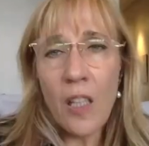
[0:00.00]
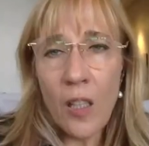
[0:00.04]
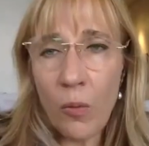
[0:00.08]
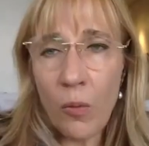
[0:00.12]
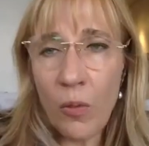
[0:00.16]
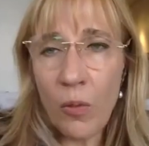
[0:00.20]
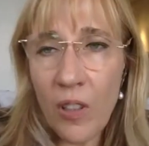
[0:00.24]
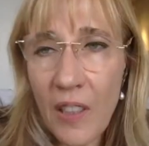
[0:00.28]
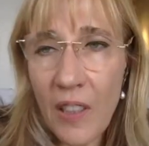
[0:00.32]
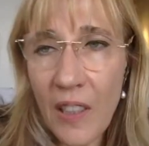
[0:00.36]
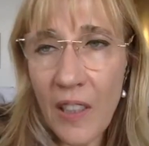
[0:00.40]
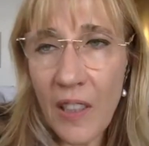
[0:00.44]

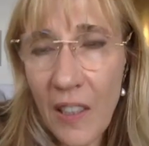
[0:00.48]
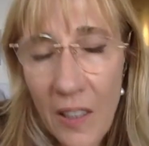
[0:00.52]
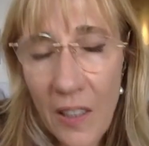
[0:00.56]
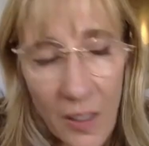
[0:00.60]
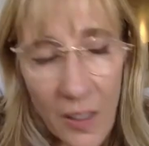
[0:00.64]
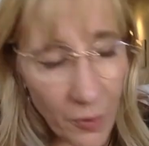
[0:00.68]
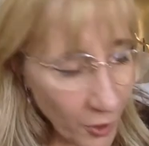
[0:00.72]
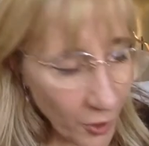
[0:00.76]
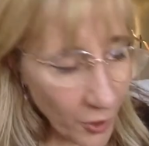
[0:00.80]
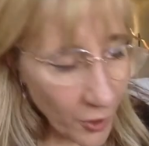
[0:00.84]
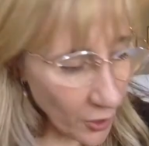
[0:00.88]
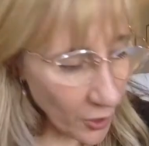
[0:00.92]
Well, Ian,
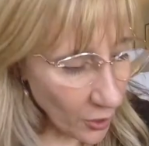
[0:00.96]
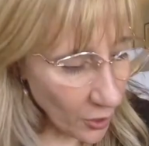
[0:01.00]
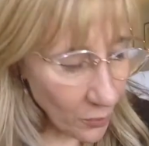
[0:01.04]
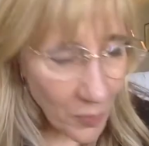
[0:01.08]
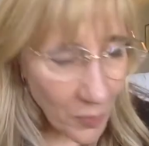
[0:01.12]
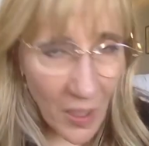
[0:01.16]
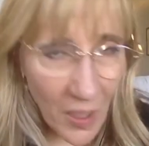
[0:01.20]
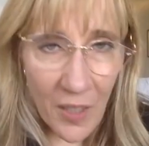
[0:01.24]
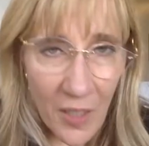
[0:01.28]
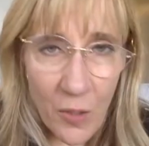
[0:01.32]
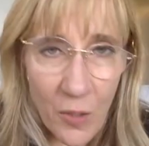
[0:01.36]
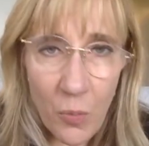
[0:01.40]
if you don't
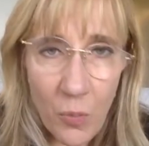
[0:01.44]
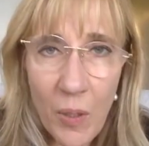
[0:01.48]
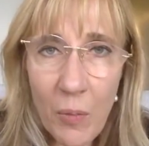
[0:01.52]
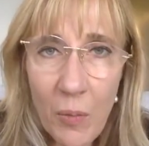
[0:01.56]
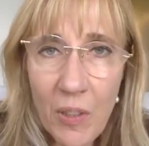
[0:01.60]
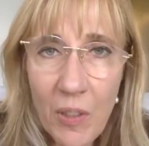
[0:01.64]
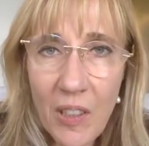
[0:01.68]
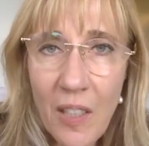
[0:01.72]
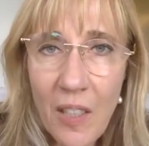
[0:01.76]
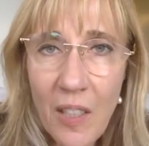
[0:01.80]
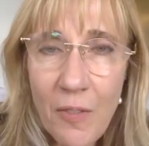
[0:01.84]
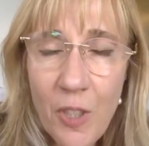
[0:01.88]
mind, we
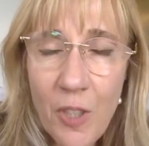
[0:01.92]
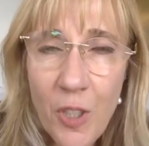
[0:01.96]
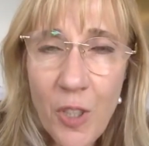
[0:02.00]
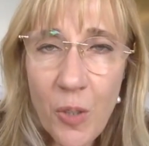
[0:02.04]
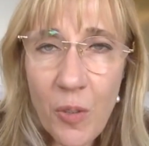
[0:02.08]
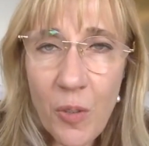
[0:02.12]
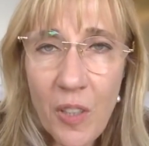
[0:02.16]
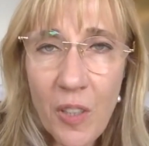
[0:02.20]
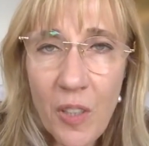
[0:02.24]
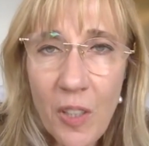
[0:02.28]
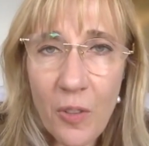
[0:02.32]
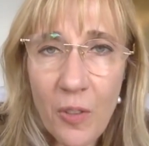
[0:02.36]
would love to do
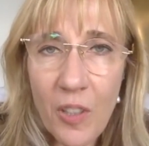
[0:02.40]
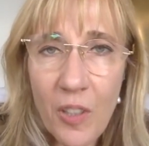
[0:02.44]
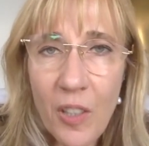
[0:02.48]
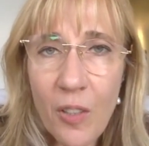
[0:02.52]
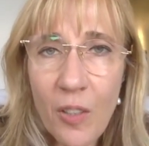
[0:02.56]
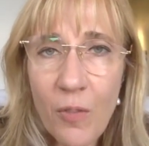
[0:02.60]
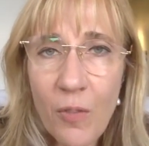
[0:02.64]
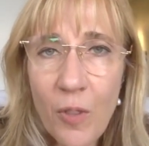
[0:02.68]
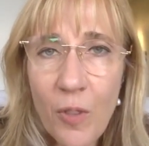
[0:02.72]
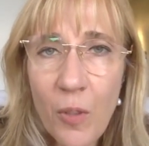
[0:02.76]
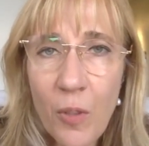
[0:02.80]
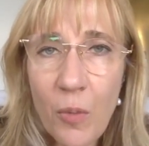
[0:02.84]
another
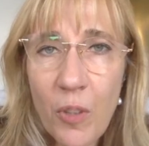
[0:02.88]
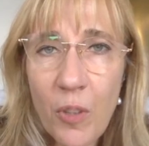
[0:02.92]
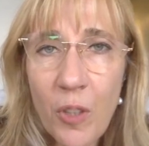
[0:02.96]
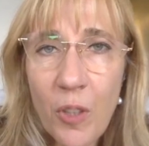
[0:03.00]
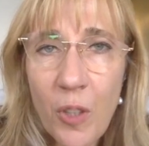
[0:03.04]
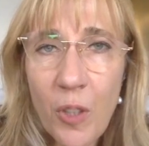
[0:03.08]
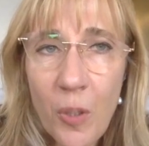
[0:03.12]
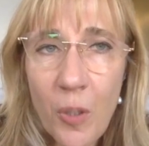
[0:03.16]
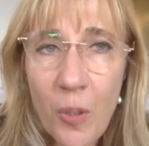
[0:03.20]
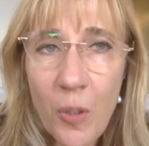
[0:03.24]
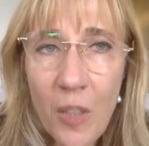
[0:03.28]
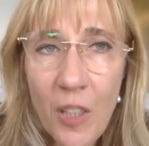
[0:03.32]
interview with
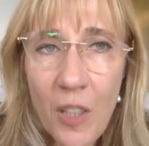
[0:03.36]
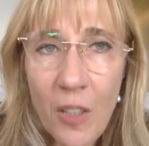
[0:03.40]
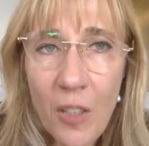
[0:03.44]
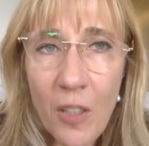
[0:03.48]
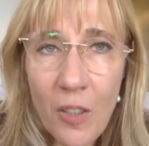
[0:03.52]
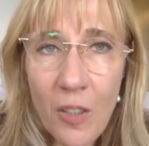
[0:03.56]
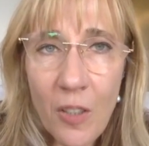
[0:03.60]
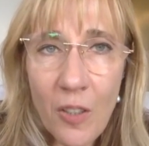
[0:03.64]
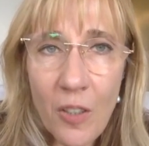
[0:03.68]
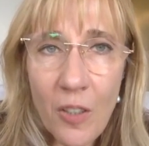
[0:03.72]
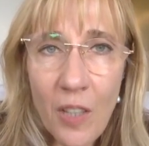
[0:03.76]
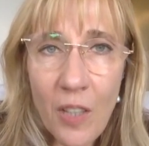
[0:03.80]
you
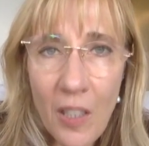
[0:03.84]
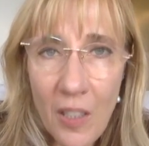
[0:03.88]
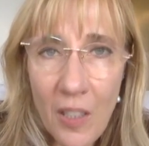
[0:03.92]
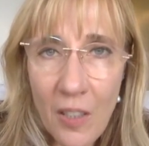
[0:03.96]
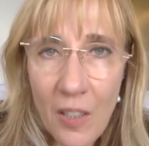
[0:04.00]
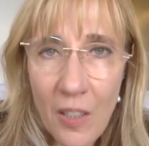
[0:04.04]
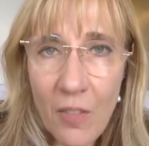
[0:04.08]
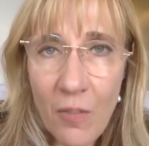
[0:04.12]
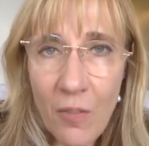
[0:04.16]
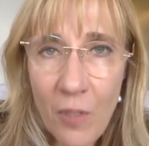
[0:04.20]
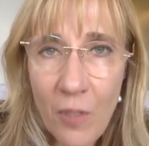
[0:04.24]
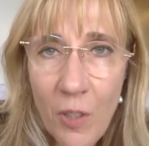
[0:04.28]
here
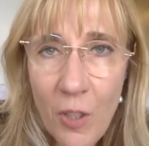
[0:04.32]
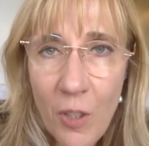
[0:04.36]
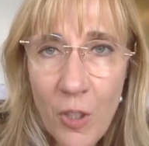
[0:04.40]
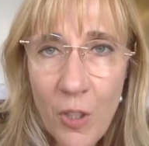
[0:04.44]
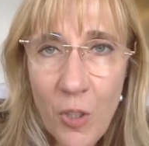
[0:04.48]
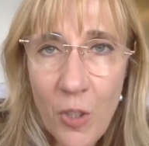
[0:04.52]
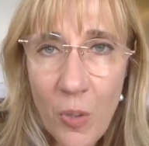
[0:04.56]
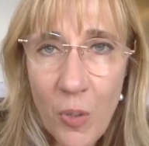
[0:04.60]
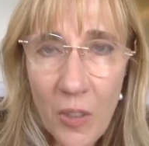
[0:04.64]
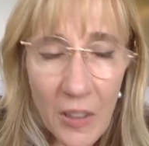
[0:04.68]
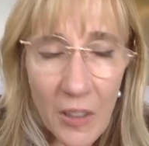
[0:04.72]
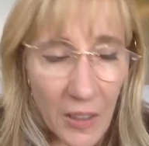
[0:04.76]
uh, very
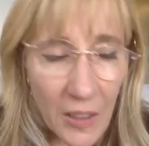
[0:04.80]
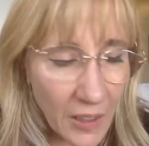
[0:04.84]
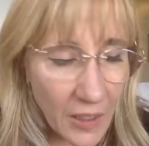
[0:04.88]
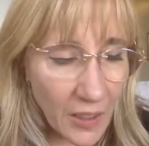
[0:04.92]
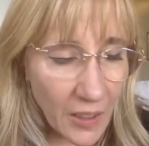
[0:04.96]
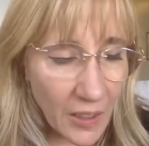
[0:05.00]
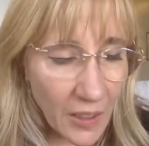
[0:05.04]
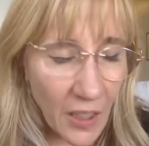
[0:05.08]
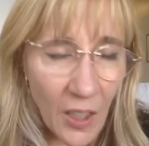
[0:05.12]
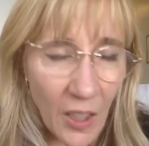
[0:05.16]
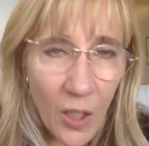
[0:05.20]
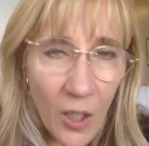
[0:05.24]
shortly.